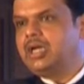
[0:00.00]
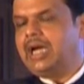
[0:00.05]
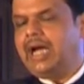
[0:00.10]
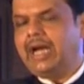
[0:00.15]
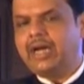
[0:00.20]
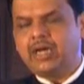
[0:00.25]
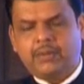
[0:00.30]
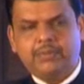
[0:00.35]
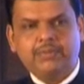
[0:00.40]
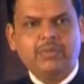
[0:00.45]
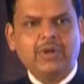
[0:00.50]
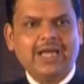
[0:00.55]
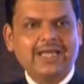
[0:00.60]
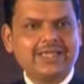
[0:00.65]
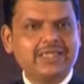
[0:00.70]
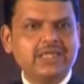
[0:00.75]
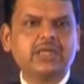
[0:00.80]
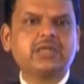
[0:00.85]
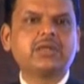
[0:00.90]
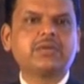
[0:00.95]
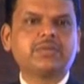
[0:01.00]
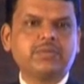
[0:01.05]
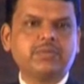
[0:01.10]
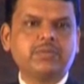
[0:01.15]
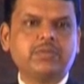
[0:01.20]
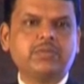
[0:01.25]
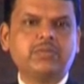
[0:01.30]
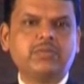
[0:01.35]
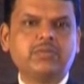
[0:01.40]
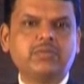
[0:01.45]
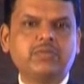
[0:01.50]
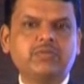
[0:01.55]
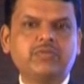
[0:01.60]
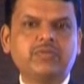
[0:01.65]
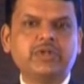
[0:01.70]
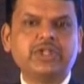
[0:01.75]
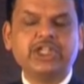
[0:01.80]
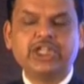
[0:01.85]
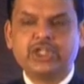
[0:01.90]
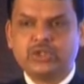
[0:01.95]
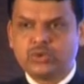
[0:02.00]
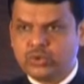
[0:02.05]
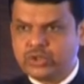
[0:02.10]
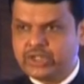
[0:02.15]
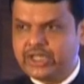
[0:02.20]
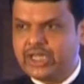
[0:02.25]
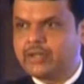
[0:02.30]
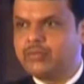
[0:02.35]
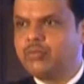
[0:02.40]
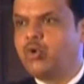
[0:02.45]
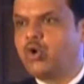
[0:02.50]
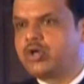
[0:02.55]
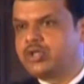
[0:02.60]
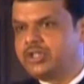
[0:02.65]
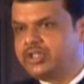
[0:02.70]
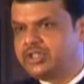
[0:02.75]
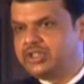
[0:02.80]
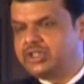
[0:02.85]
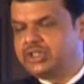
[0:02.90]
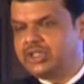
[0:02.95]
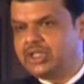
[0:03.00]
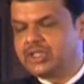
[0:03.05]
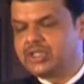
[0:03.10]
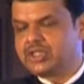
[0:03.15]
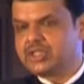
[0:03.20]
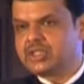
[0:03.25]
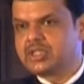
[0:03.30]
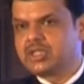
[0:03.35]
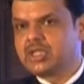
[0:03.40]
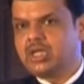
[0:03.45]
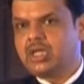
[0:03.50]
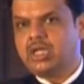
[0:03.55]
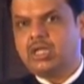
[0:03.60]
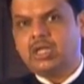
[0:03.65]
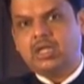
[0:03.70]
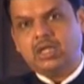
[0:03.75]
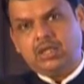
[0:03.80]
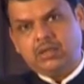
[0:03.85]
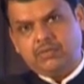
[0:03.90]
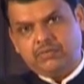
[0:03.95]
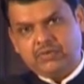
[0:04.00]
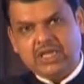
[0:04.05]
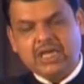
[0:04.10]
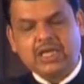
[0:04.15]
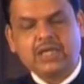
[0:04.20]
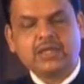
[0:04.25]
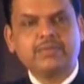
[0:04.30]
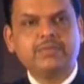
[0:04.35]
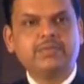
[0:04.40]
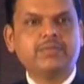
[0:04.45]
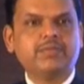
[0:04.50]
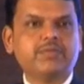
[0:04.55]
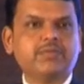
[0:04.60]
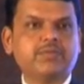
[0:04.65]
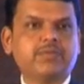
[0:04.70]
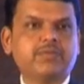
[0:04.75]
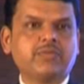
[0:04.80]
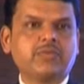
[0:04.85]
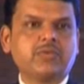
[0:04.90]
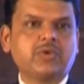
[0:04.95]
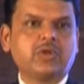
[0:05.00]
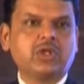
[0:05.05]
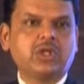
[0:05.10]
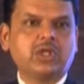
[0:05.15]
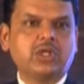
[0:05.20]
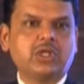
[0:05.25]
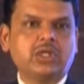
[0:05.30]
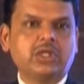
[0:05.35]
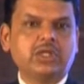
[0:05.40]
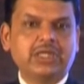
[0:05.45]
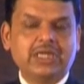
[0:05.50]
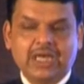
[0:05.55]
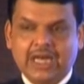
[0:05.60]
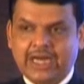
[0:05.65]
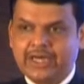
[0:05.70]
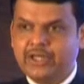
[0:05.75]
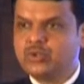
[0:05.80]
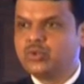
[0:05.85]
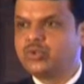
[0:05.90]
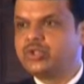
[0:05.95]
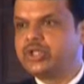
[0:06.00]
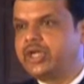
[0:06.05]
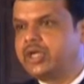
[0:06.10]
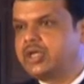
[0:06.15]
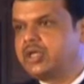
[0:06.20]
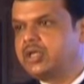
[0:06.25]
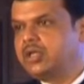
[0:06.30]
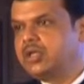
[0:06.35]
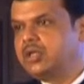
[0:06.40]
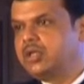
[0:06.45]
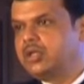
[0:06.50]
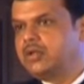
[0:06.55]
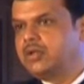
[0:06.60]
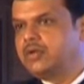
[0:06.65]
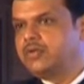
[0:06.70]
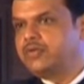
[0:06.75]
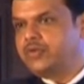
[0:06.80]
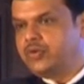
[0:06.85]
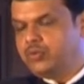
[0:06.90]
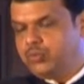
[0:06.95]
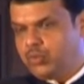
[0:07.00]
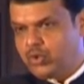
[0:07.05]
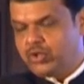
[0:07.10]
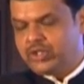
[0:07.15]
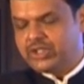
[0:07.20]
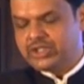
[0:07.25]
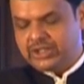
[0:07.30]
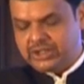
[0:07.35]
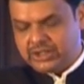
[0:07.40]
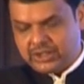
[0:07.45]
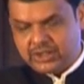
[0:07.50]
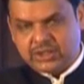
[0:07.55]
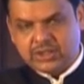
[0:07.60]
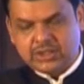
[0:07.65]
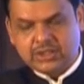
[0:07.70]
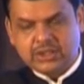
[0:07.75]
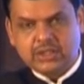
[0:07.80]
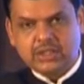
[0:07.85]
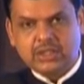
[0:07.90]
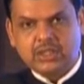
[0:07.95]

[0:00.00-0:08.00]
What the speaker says: And I think we need to take more decisions. We are in line to take few more decisions.